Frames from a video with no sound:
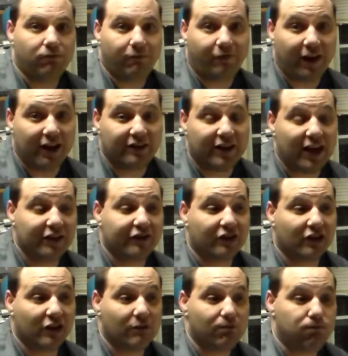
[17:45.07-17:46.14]

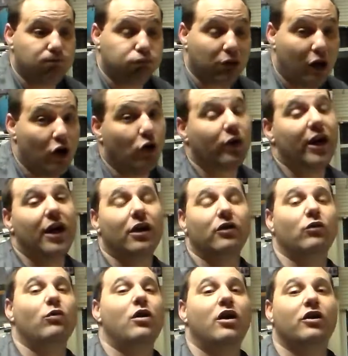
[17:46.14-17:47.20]
fantastically blown out of
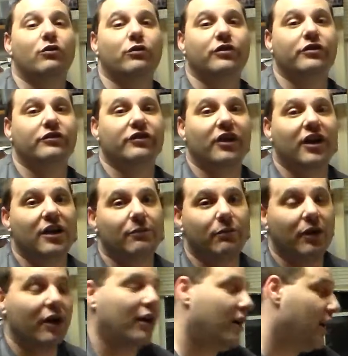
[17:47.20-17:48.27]
the water with this game,
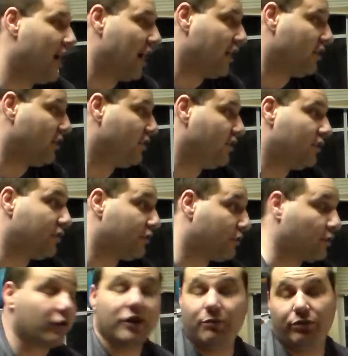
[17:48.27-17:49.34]
I could have did
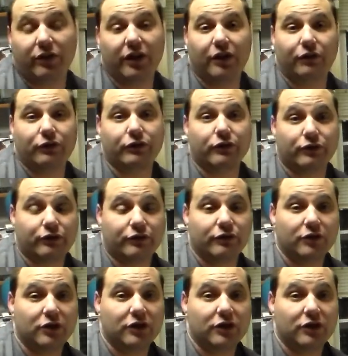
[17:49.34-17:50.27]
30 playthroughs,